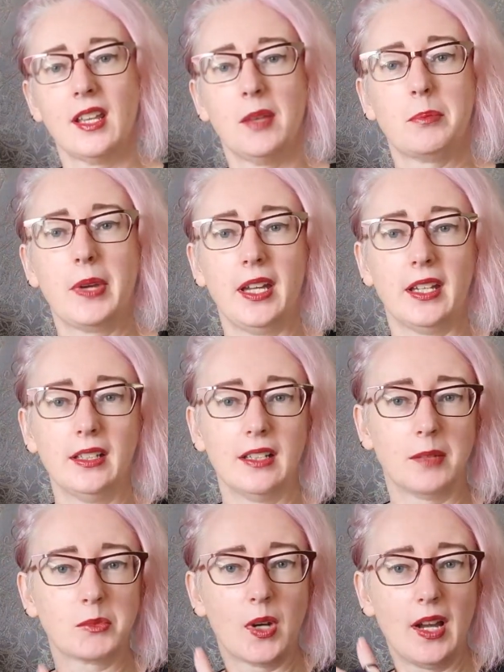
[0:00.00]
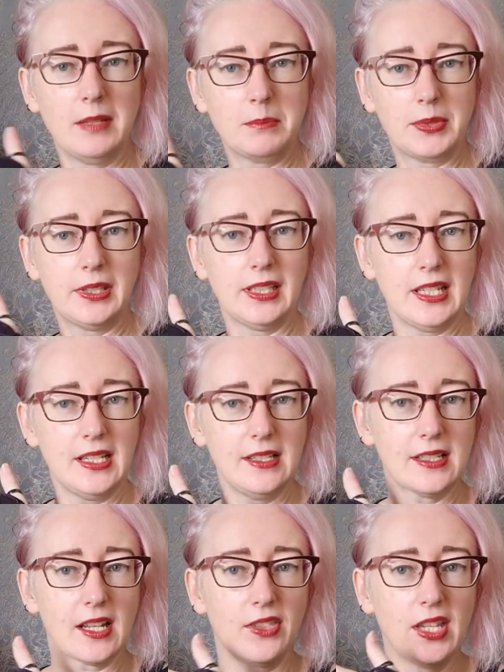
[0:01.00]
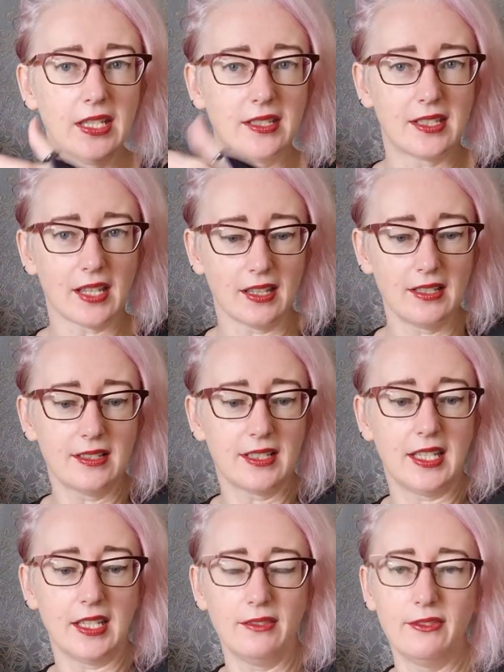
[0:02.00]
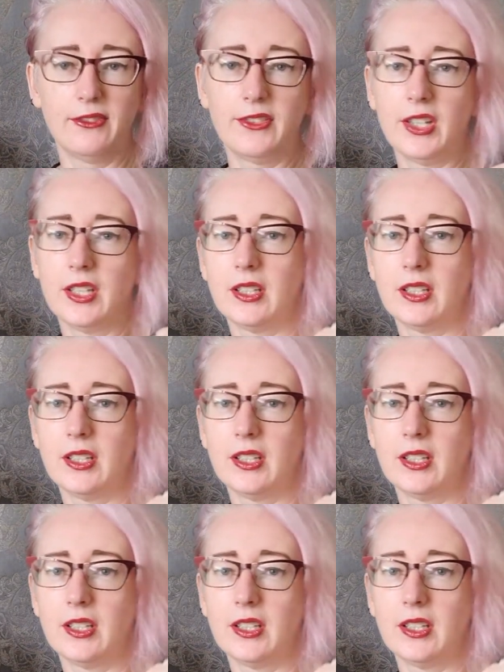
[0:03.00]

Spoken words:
But I'm quite pleased. I think it does give